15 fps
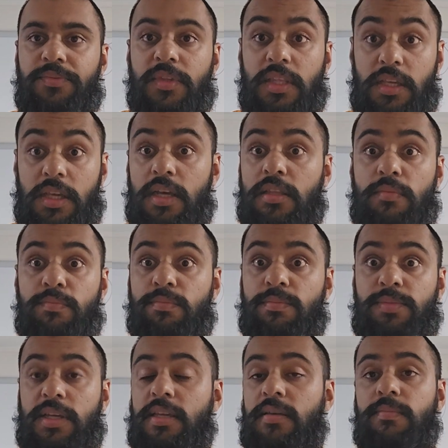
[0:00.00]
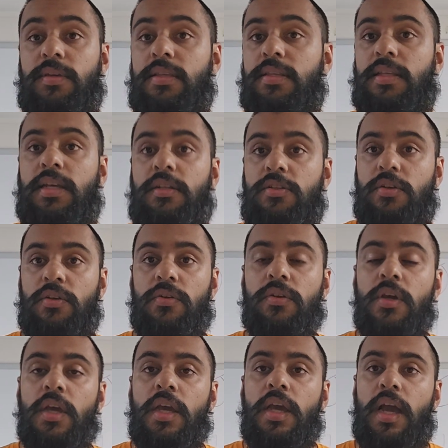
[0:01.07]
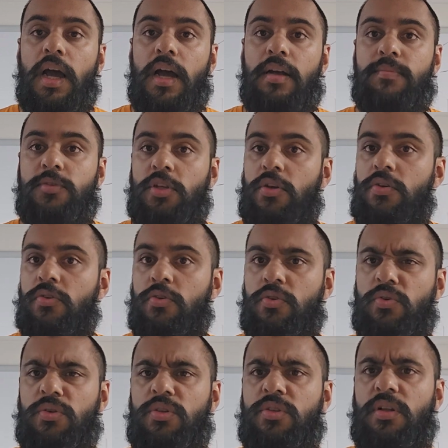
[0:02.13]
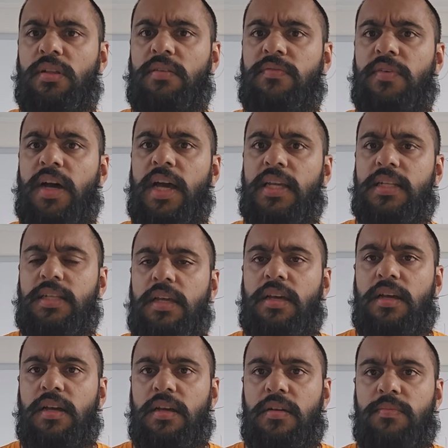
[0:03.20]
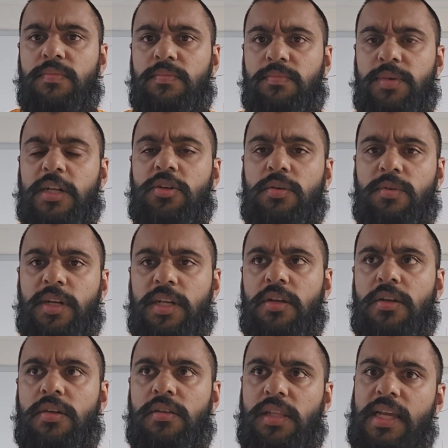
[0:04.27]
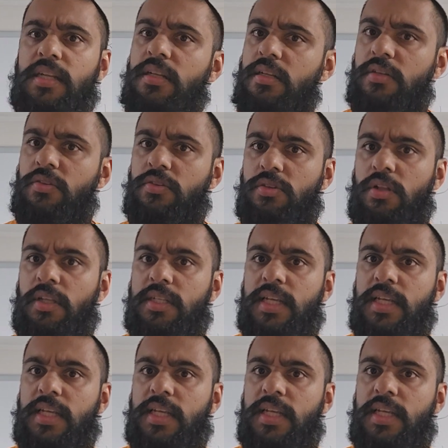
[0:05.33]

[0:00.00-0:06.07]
the other behemoths there too. So good solid fight. Pedro Marinho landed a good solid